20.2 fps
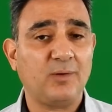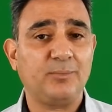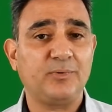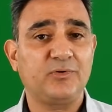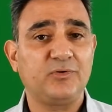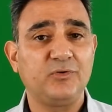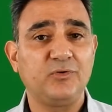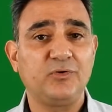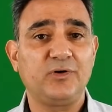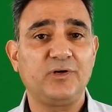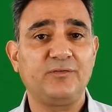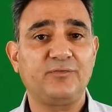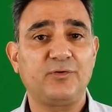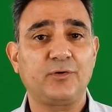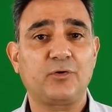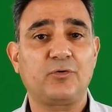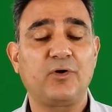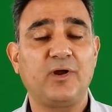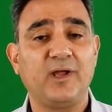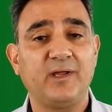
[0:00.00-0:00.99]
opportunity for
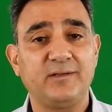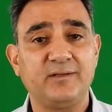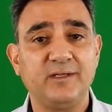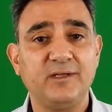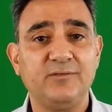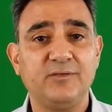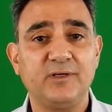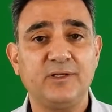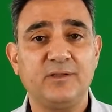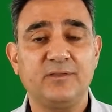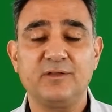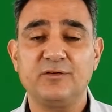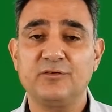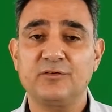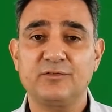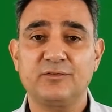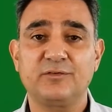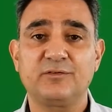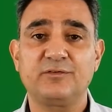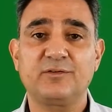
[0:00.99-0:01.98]
creativity than
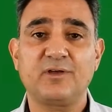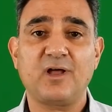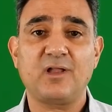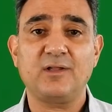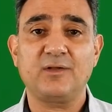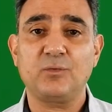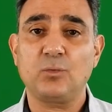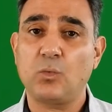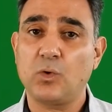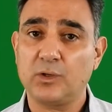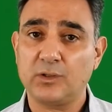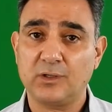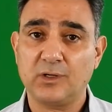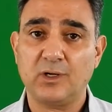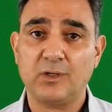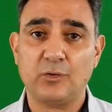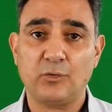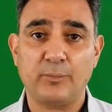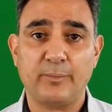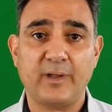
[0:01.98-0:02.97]
just a solid
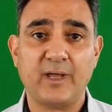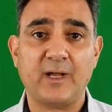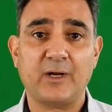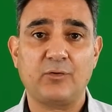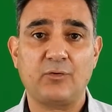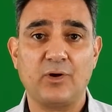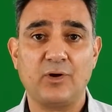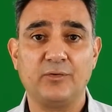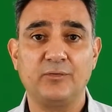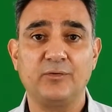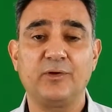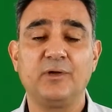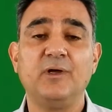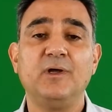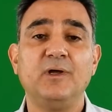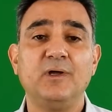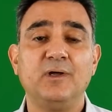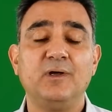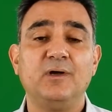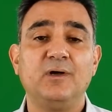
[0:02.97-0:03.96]
one-color background.
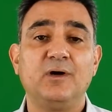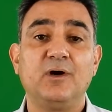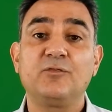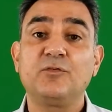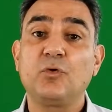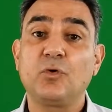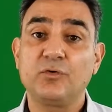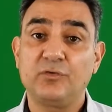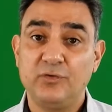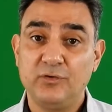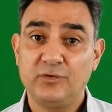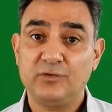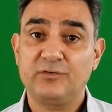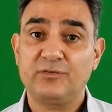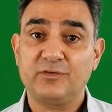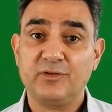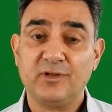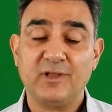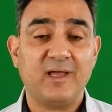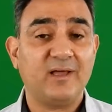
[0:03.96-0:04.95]
Of course, you can
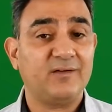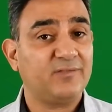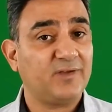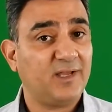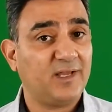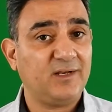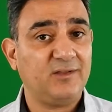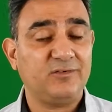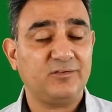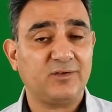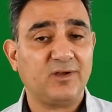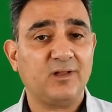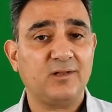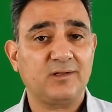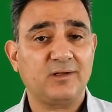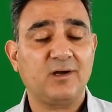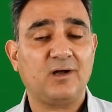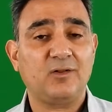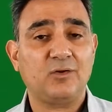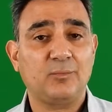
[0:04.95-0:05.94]
still have any
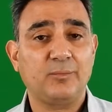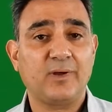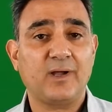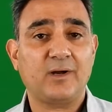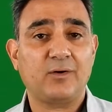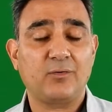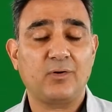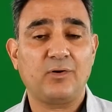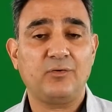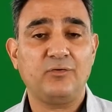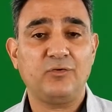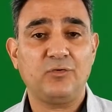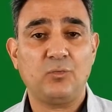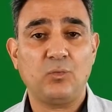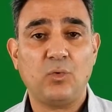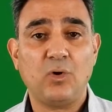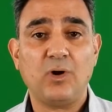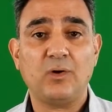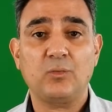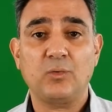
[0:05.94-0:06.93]
solid color background you
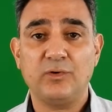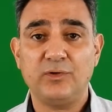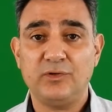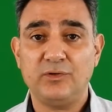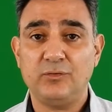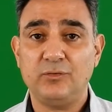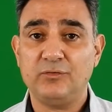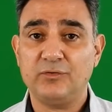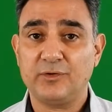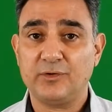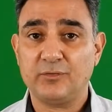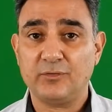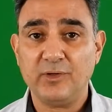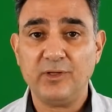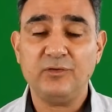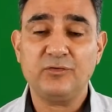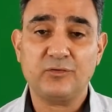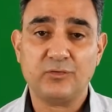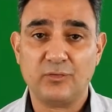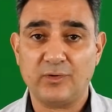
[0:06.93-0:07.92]
want when you use a
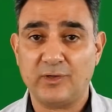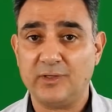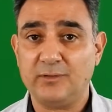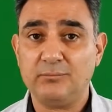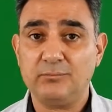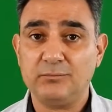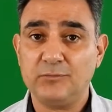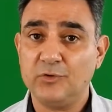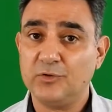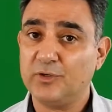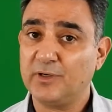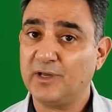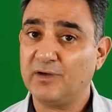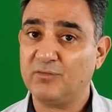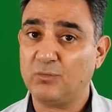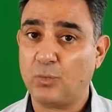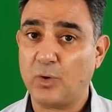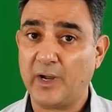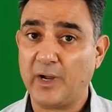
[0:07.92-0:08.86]
green screen. You can have